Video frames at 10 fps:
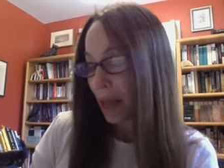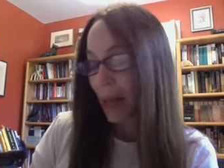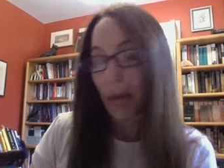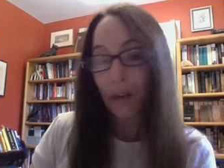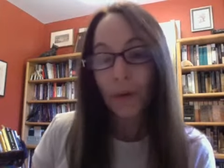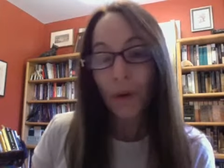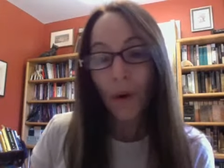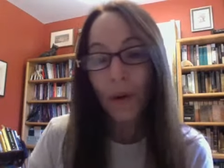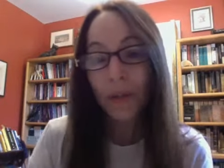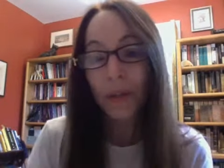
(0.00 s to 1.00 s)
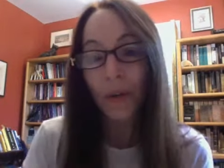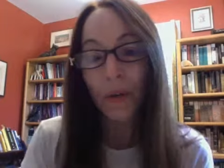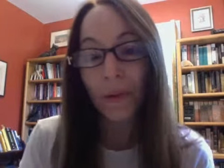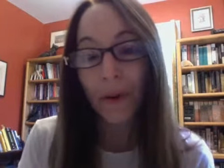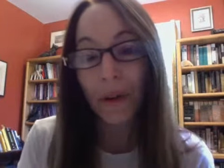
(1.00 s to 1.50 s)
And you will also,
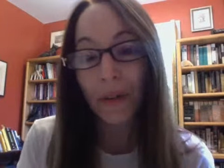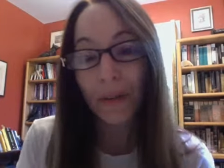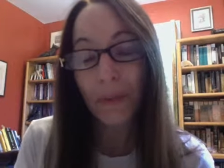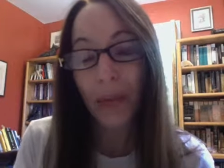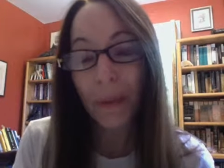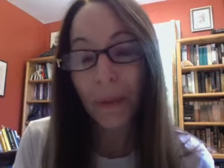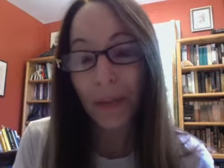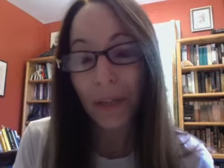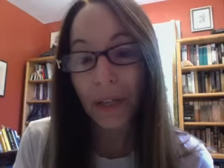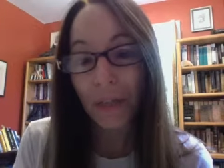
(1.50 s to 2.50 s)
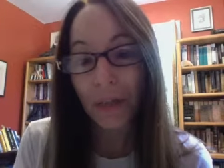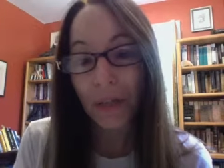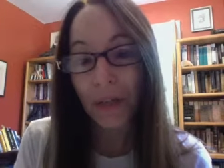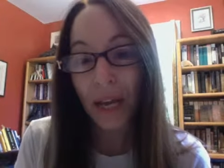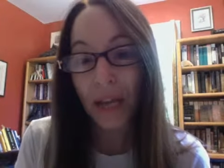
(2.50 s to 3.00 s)
of course, be able to
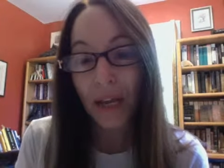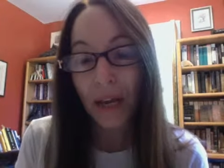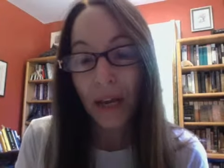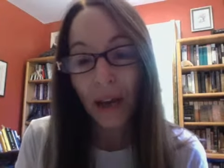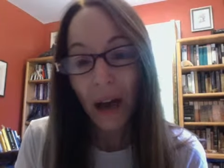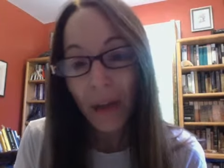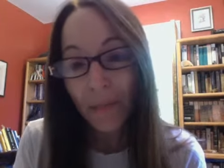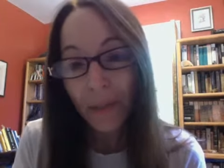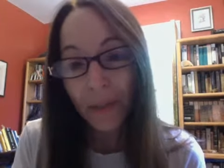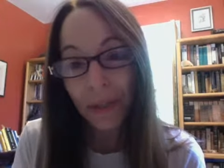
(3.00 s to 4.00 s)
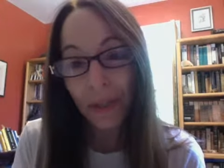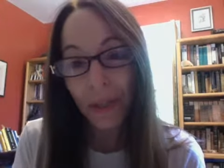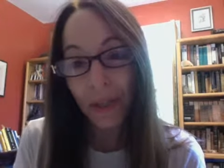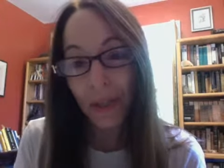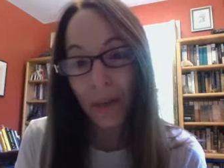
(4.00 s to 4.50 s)
demonstrate competency
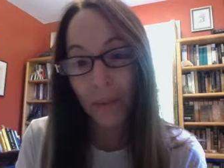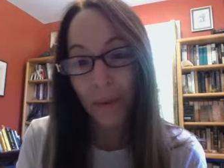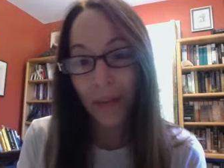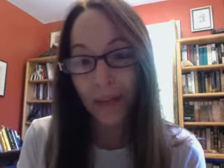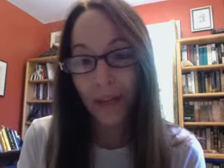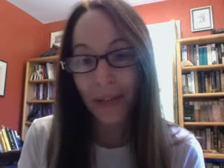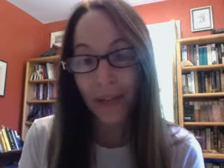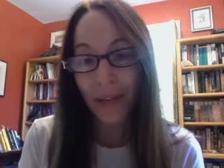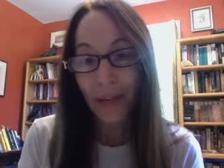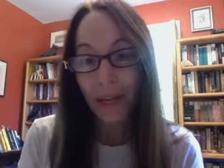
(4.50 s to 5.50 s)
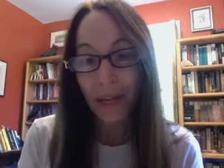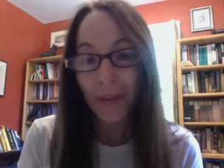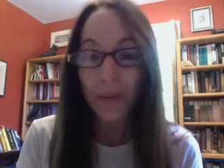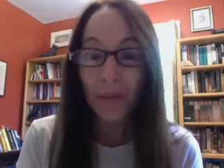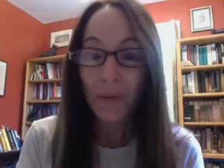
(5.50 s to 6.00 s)
in that process
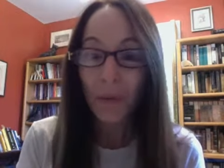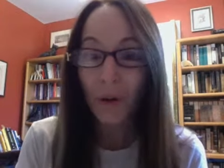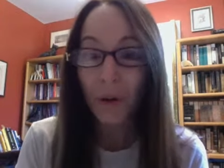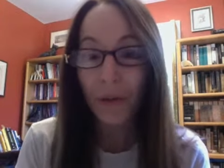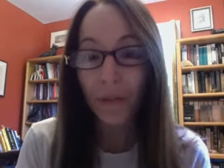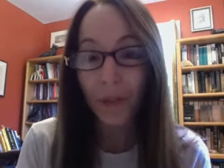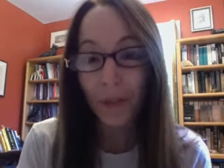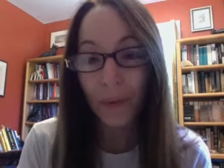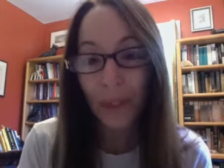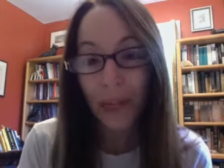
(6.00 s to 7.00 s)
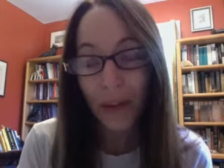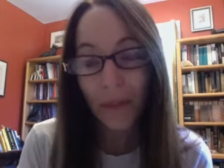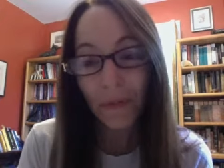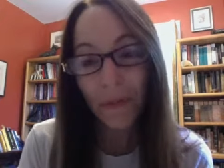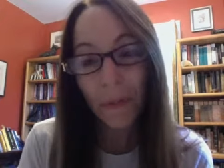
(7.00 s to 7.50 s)
in the new world in which we
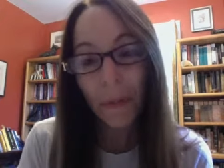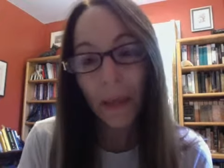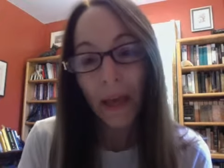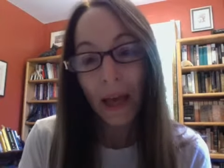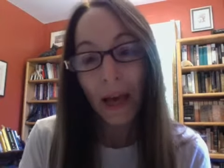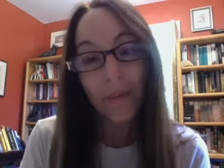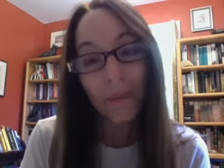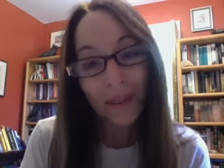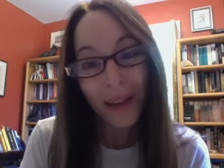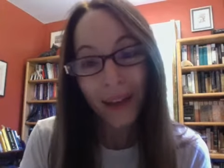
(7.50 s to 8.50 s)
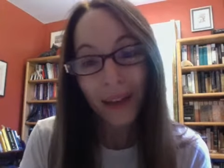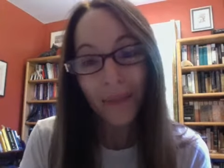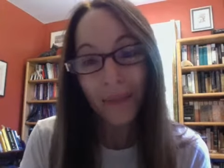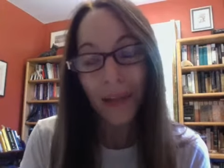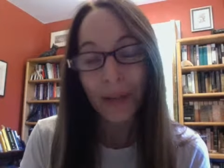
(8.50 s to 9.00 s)
live. And by that I
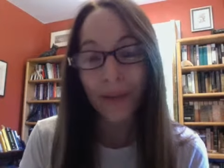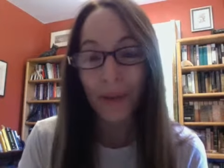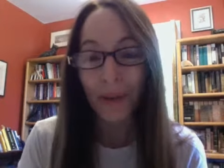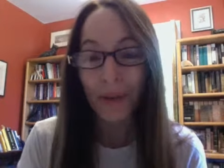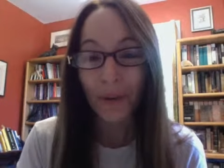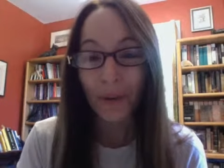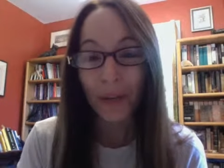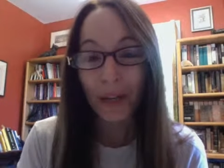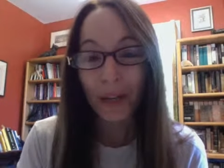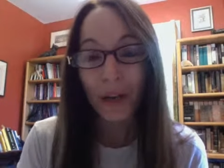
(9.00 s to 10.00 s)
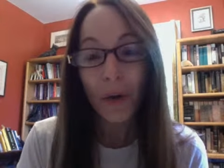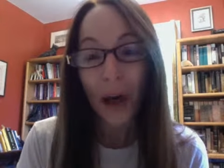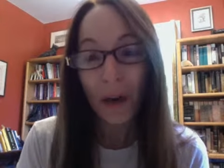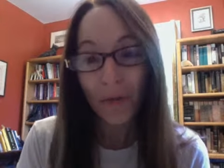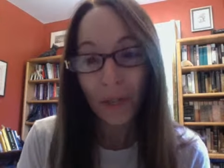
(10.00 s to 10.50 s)
mean that you will know
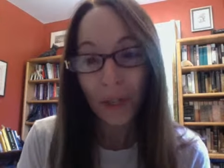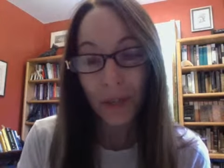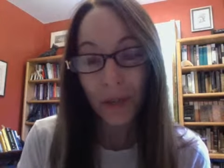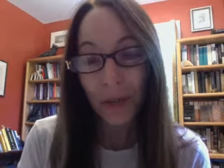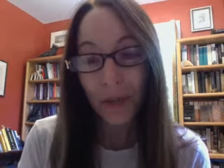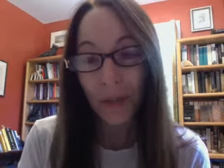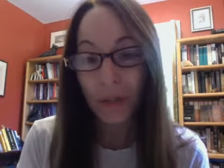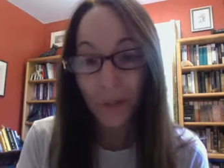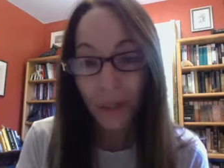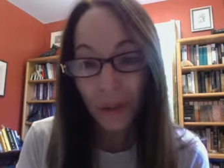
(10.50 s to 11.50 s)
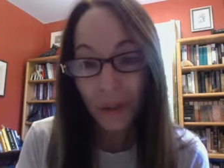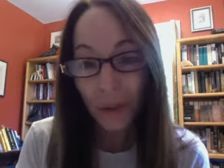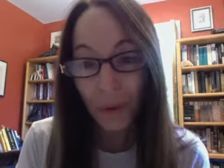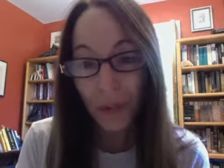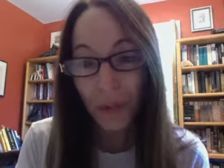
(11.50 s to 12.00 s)
how to research using print
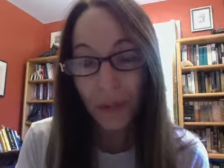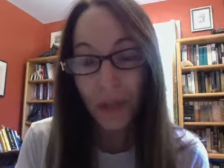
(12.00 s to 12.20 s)
sources,